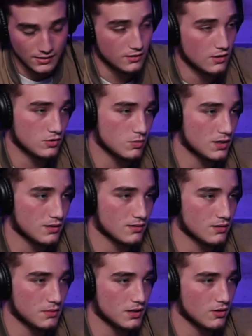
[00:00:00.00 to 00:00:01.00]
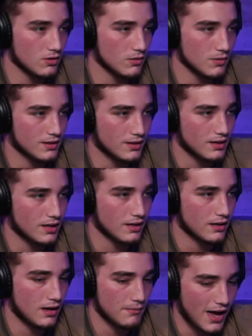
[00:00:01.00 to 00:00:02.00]
and th this week is going to be the only week that
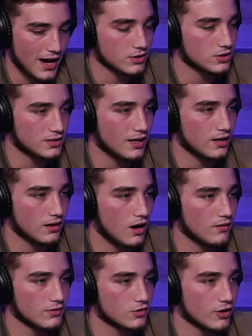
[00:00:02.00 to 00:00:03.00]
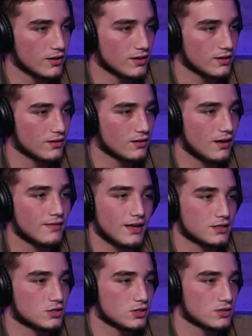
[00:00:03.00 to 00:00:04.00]
I I'm actually taking off of training,
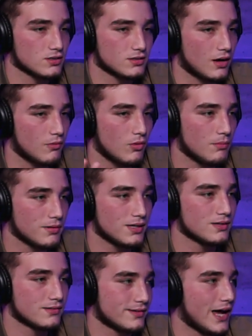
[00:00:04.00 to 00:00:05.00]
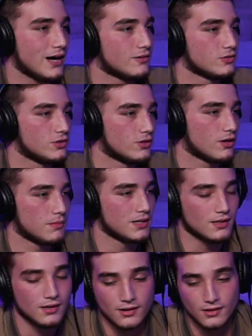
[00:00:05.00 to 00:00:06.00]
and that's just because I won't be in town. You know what I
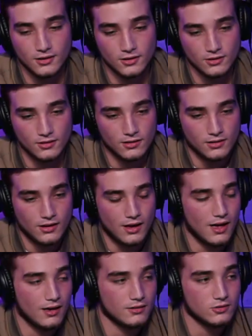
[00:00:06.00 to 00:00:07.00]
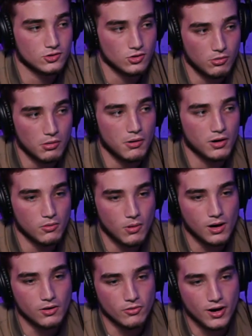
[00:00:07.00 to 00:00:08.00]
mean? So we want to
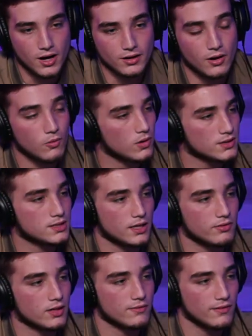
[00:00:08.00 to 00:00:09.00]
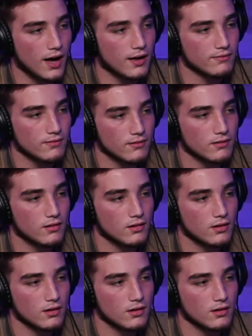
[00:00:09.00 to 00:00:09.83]
walk around at 175,